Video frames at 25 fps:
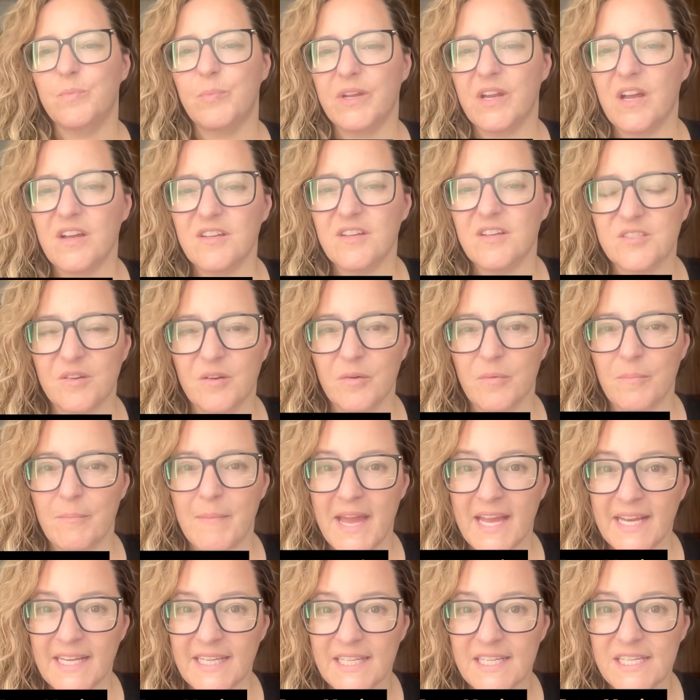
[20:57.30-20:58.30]
but also
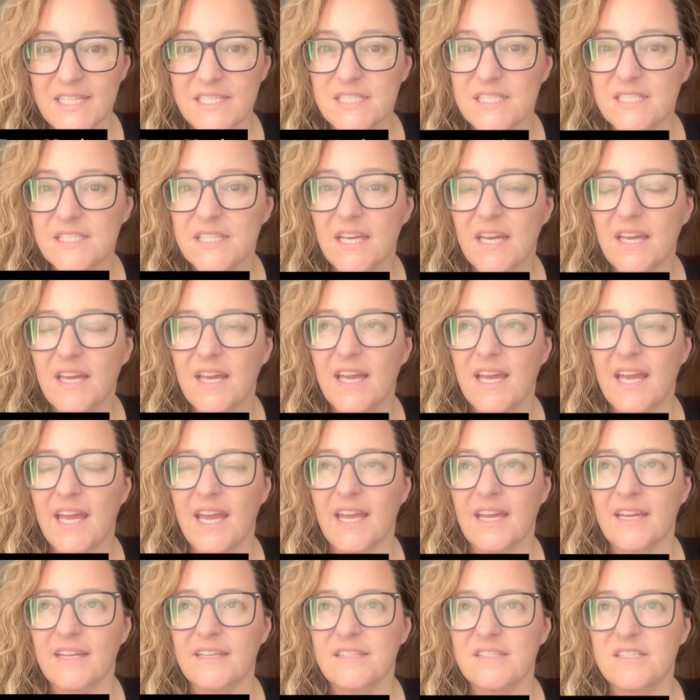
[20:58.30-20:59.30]
magnets.
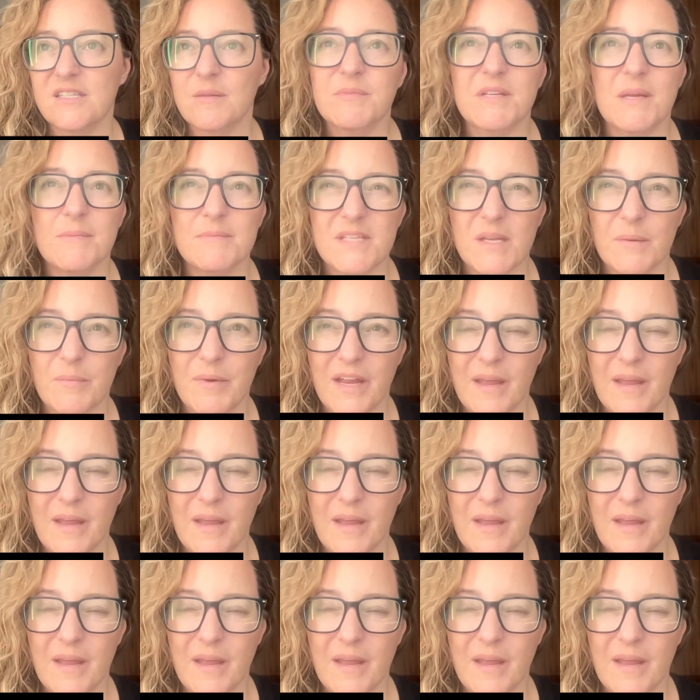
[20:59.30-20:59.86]
And sometimes I